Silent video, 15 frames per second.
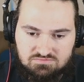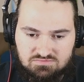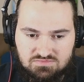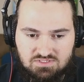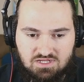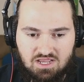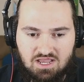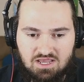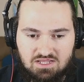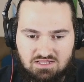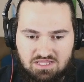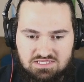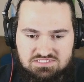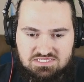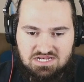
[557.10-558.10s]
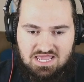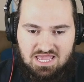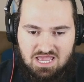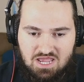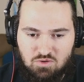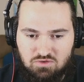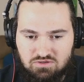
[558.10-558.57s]
Less than an
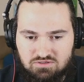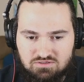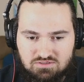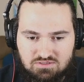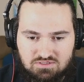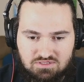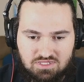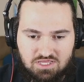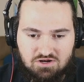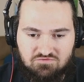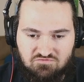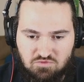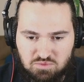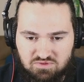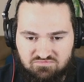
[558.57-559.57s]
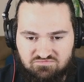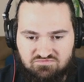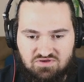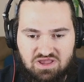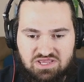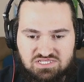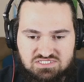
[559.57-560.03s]
hour later, former
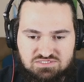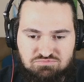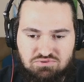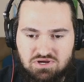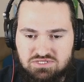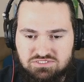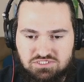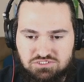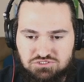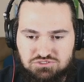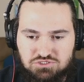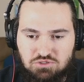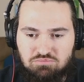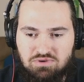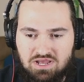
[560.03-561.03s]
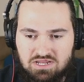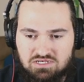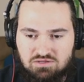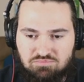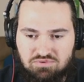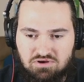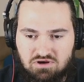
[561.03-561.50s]
Vice President Joe Biden
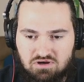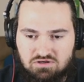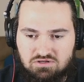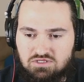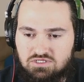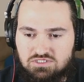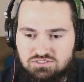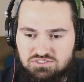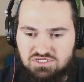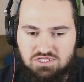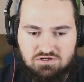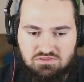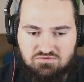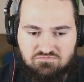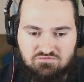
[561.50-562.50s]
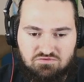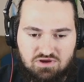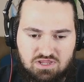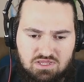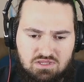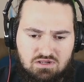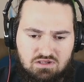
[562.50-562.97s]
appeared to enter the
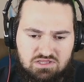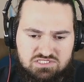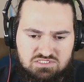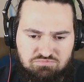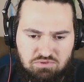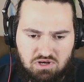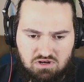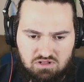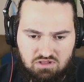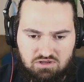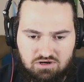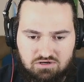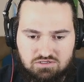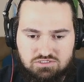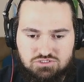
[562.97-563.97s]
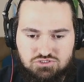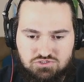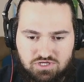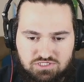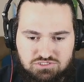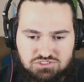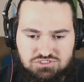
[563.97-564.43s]
fray. Let's be clear.
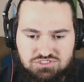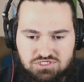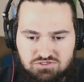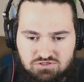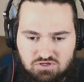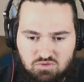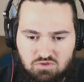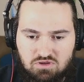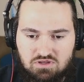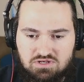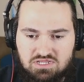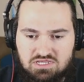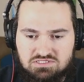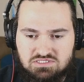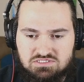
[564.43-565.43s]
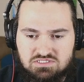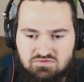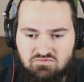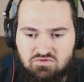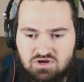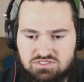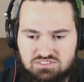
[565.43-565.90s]
Transgender equality is a
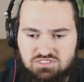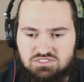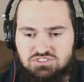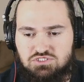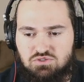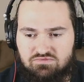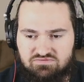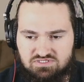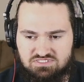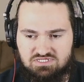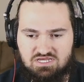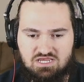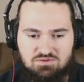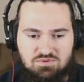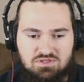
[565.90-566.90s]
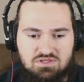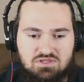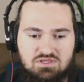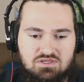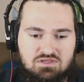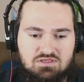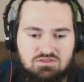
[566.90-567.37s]
civil rights issue of our time.
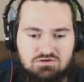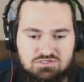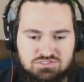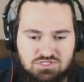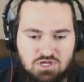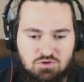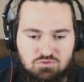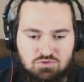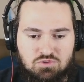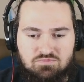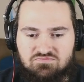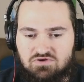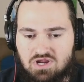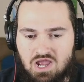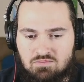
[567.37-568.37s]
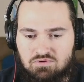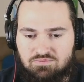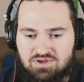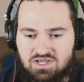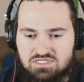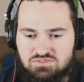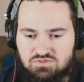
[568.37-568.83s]
There is no room for
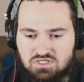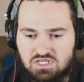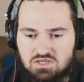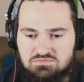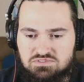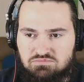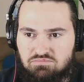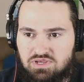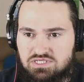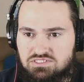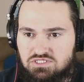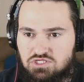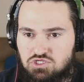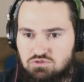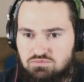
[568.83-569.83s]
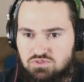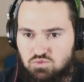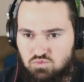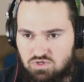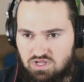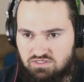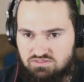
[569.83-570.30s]
compromise when it comes to basic human
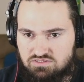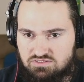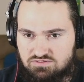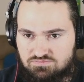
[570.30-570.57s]
rights.